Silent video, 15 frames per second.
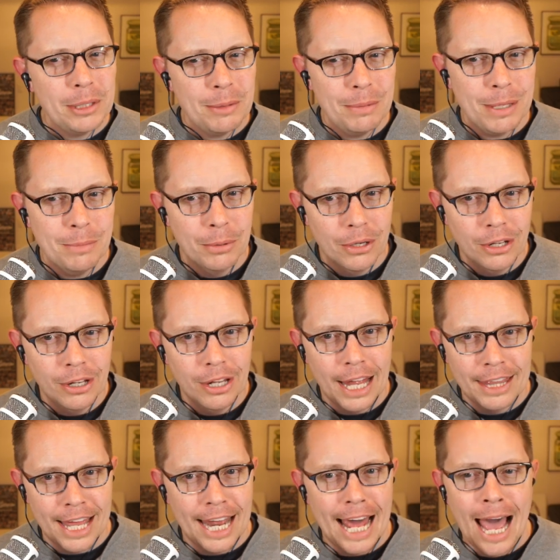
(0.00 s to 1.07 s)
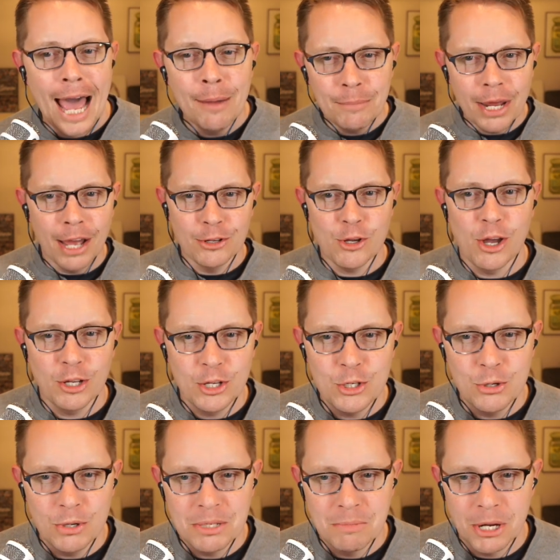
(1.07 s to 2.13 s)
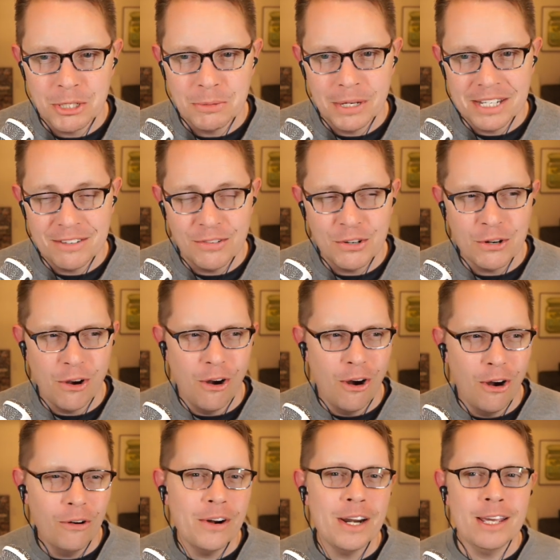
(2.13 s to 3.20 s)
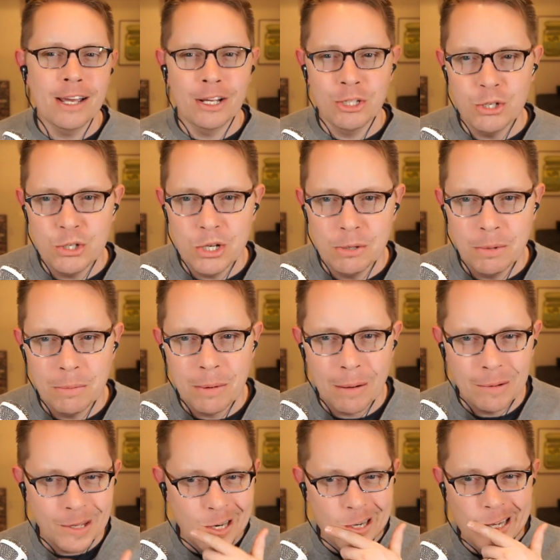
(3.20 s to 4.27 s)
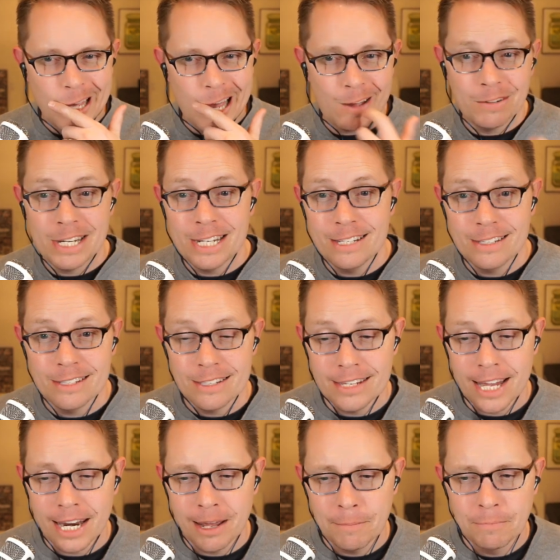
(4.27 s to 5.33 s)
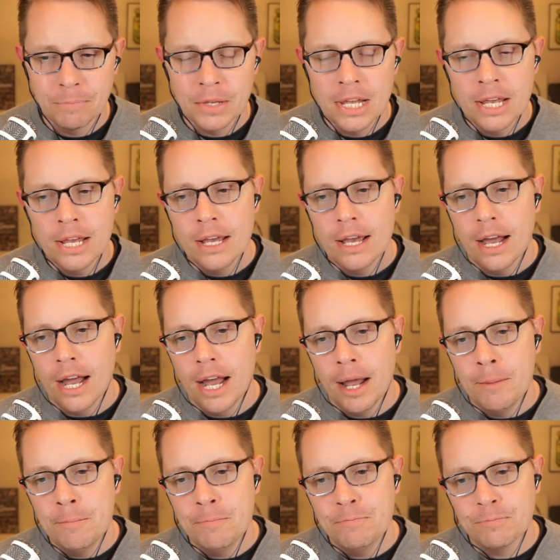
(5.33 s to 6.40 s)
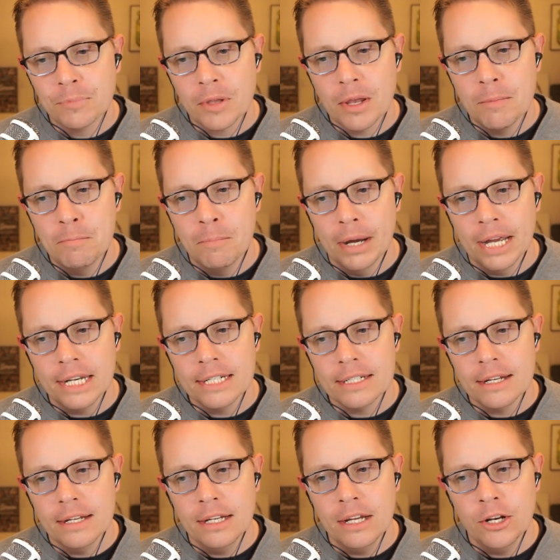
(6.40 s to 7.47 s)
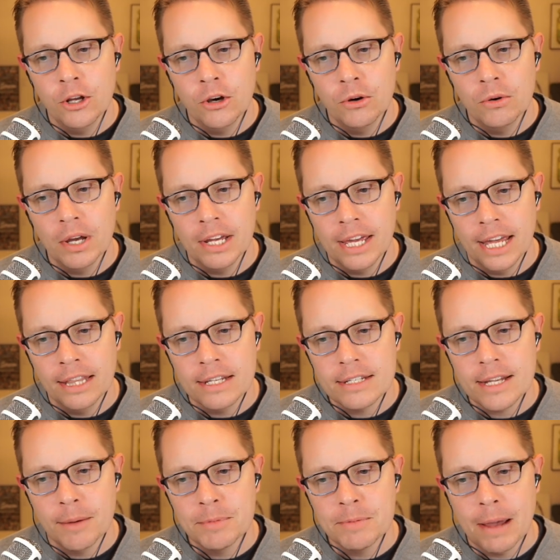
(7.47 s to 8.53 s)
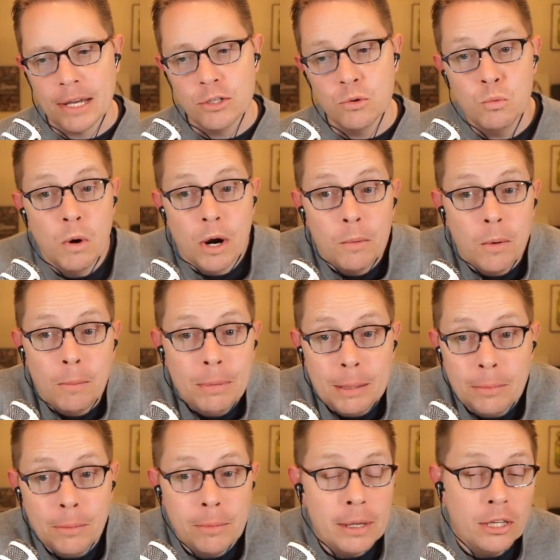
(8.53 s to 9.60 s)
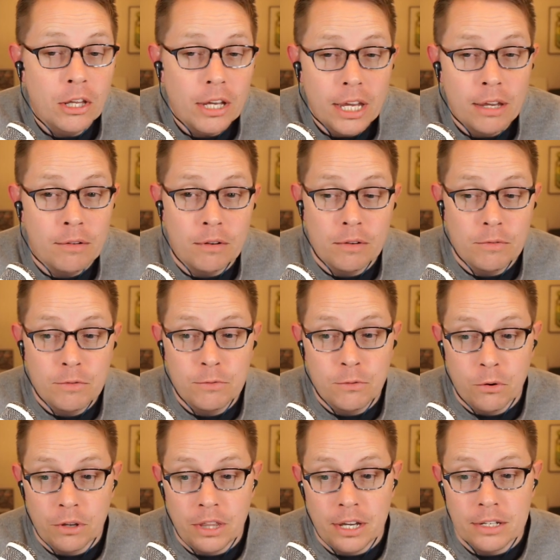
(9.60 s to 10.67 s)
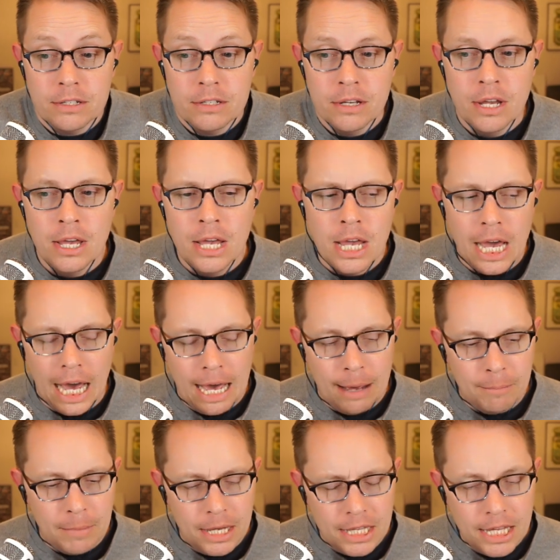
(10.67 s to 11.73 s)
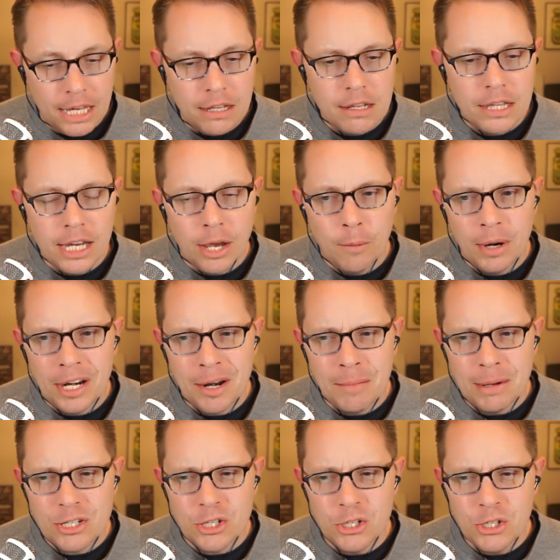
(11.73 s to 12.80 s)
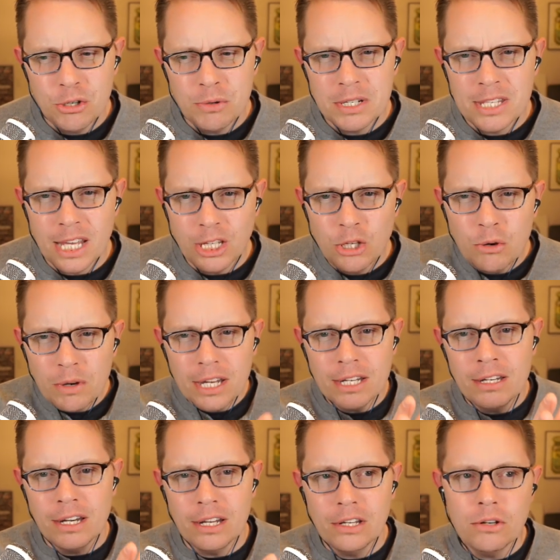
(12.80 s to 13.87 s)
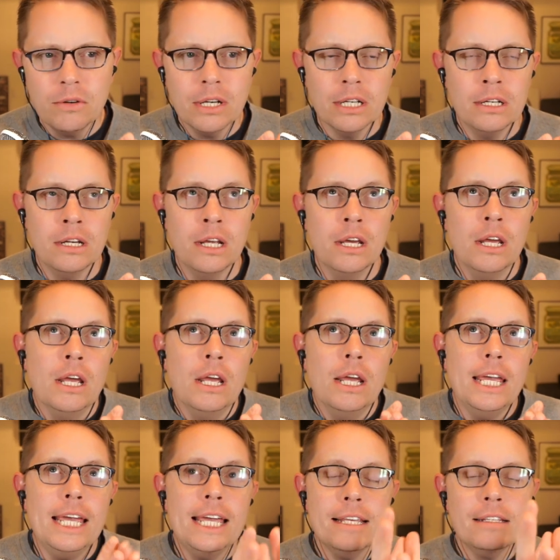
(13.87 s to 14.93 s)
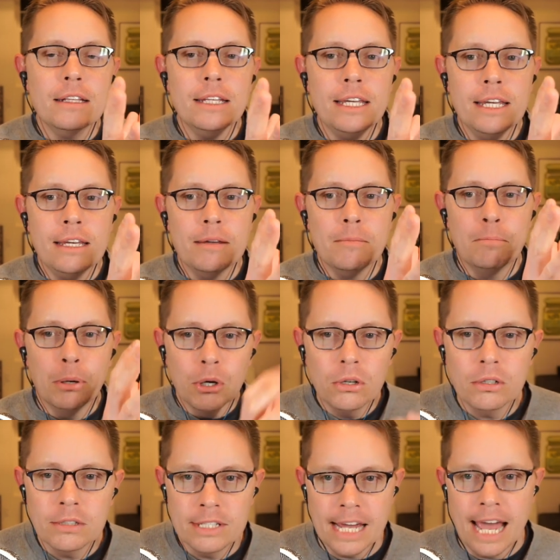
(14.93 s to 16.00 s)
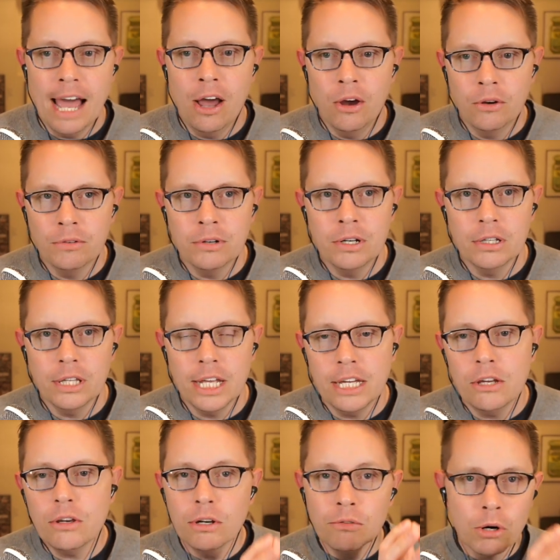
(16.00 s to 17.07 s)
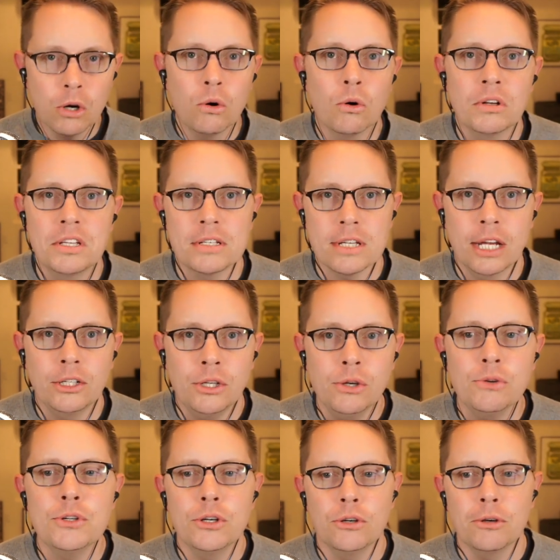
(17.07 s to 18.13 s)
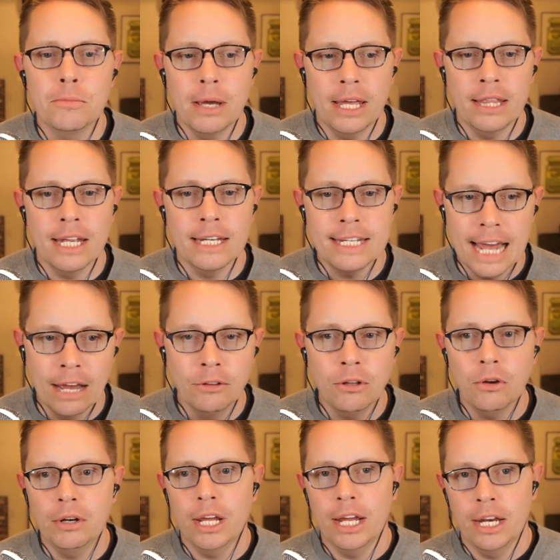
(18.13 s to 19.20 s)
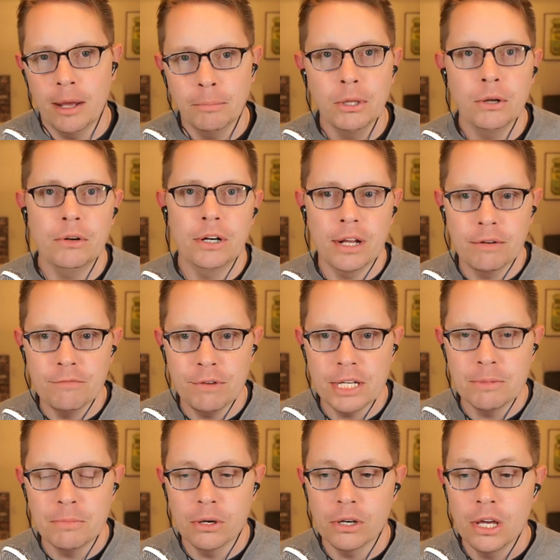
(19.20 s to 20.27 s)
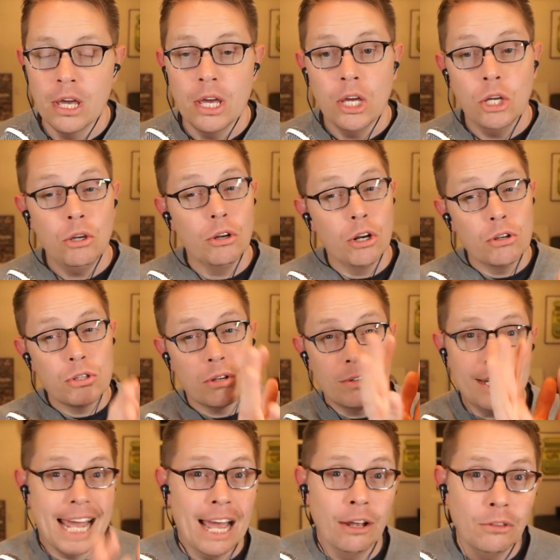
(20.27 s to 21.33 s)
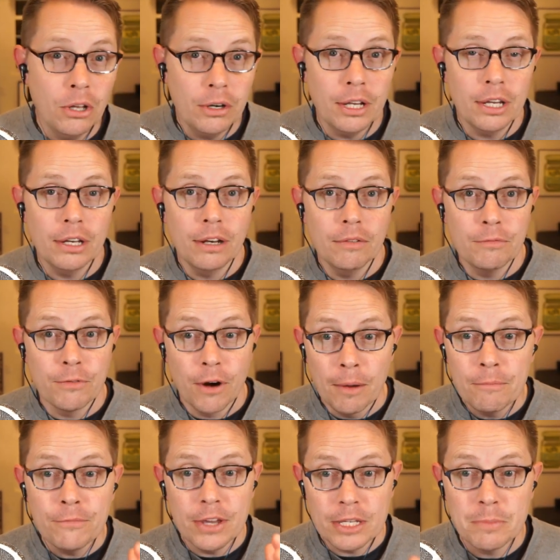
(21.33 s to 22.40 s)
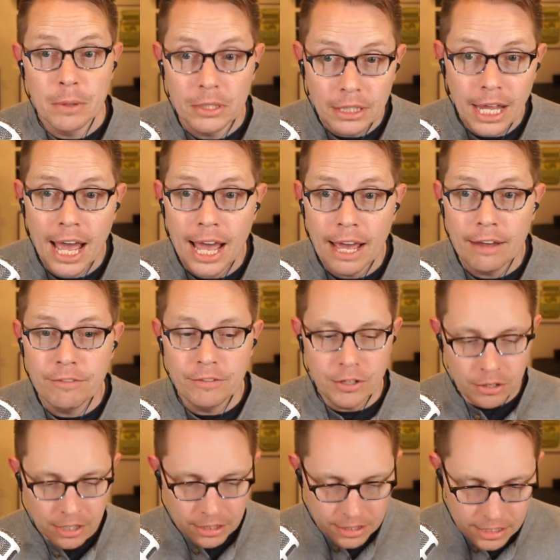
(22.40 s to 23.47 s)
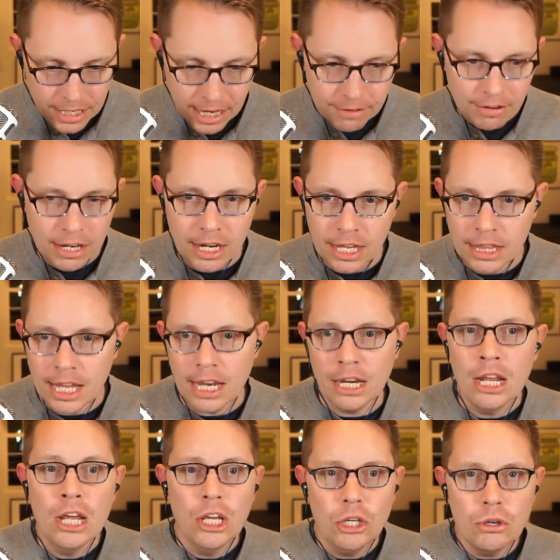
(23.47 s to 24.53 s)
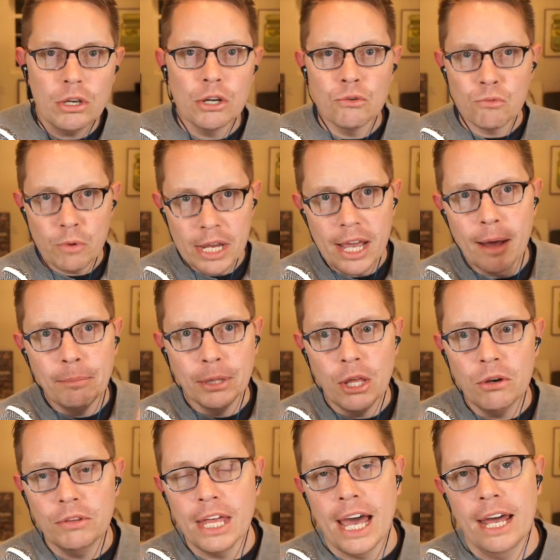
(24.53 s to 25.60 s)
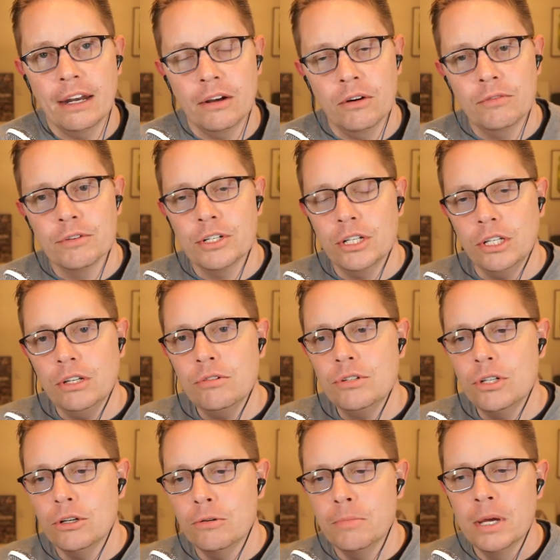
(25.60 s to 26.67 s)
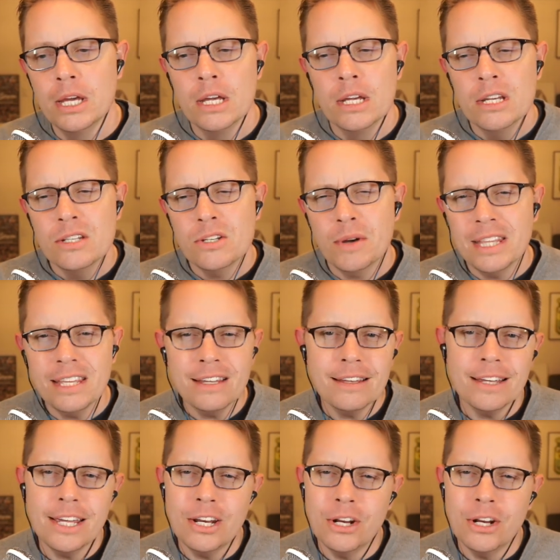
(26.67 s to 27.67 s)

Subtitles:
people that I'm not talking to as much, because if you're already on YouTube, you probably already have a decent setup. But again, this comes back to where will people be looking for this? The other thing I wanted to mention too is that you can easily pull down, like you can record this on YouTube and then download it and upload it on Facebook. You can also download it from Facebook Live. You can save it and then you can re-upload that over to YouTube. So I think,